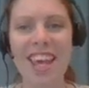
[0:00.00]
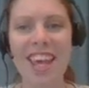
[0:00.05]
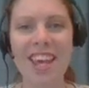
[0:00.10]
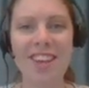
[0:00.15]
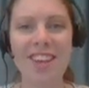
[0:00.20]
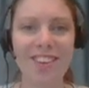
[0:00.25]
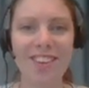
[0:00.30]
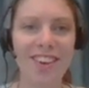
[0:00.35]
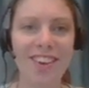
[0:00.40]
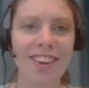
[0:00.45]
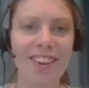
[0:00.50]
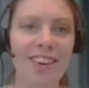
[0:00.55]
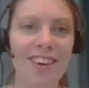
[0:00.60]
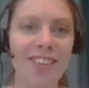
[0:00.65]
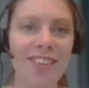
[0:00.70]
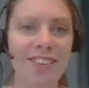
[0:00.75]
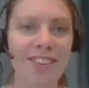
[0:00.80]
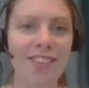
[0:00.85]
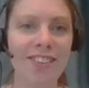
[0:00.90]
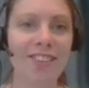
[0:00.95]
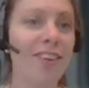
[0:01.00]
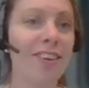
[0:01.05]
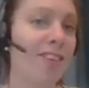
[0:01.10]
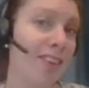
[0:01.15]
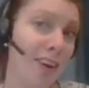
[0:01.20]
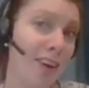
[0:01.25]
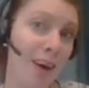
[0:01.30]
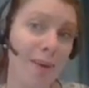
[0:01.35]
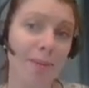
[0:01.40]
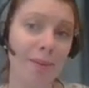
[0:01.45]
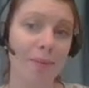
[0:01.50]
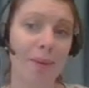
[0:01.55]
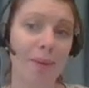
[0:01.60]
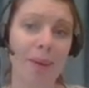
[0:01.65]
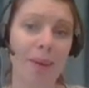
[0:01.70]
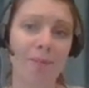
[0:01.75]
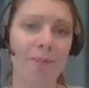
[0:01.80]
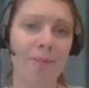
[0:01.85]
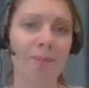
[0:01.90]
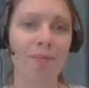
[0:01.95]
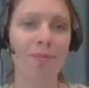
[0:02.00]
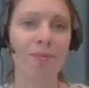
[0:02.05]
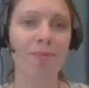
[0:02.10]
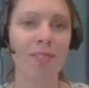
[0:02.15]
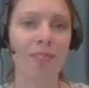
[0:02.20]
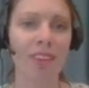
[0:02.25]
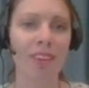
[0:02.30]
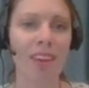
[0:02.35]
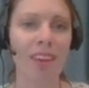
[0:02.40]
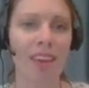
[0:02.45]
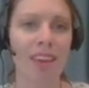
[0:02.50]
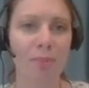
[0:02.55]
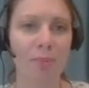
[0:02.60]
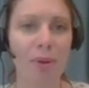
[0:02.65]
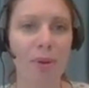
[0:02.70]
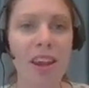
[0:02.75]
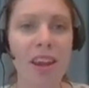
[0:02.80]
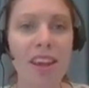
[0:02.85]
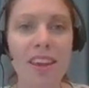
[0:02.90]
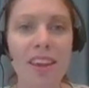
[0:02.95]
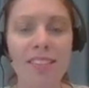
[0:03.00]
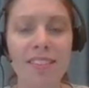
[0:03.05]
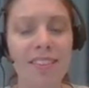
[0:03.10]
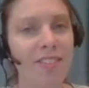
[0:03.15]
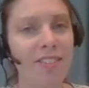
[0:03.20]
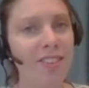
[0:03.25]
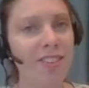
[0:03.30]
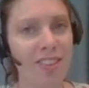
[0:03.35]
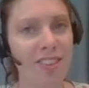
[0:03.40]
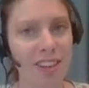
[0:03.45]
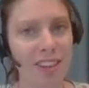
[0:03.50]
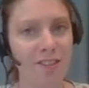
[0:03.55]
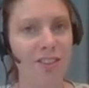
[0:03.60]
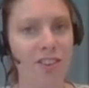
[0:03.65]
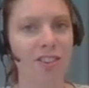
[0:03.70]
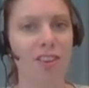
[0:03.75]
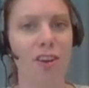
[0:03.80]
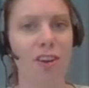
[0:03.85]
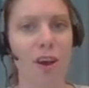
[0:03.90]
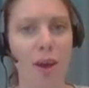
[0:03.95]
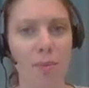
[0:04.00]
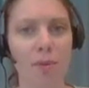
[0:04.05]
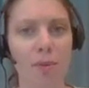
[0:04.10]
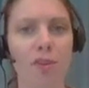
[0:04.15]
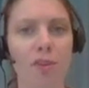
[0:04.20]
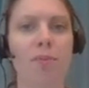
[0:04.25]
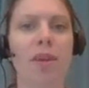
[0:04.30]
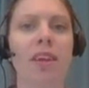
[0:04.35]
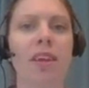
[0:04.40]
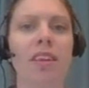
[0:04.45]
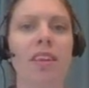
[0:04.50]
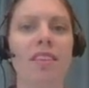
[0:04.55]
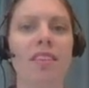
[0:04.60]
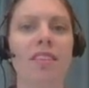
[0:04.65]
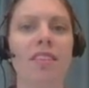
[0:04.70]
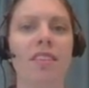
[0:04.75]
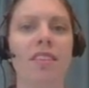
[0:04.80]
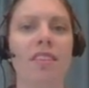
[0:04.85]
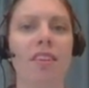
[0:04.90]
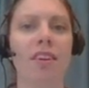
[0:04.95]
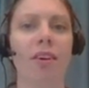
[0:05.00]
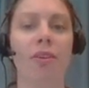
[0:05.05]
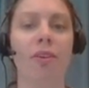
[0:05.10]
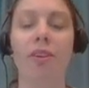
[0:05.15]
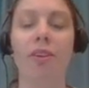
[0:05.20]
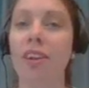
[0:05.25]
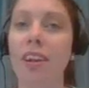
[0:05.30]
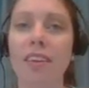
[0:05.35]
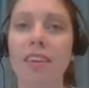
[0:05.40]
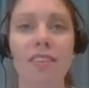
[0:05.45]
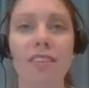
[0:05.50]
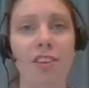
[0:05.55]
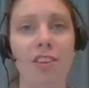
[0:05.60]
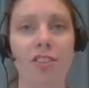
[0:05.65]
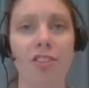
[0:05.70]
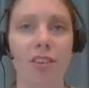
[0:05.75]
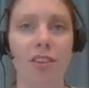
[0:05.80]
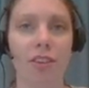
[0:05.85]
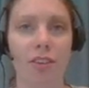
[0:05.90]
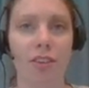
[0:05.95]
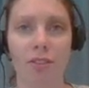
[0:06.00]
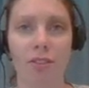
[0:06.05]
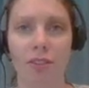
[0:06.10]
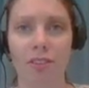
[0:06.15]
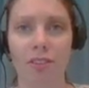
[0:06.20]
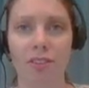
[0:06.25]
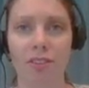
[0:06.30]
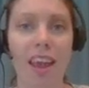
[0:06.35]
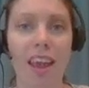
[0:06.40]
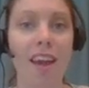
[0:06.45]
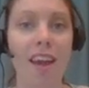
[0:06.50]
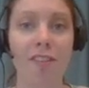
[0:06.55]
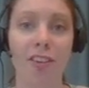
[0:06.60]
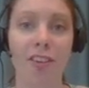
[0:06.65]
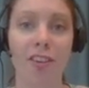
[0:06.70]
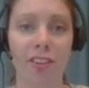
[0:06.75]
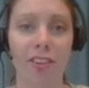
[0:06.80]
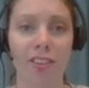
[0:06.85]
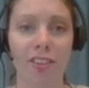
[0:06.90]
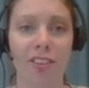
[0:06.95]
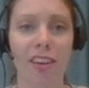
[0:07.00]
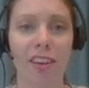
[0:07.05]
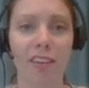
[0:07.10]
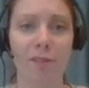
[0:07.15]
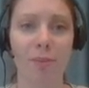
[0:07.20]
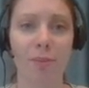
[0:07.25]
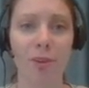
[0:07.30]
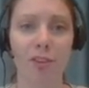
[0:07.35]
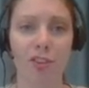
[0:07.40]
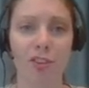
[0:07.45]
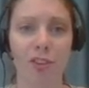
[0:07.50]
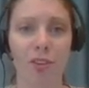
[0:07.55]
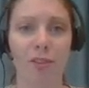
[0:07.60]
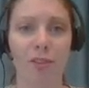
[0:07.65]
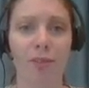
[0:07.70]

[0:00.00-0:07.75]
You could also start with a compliment. Praise the receiver's accomplishments, the organization, or the efforts that have been shown.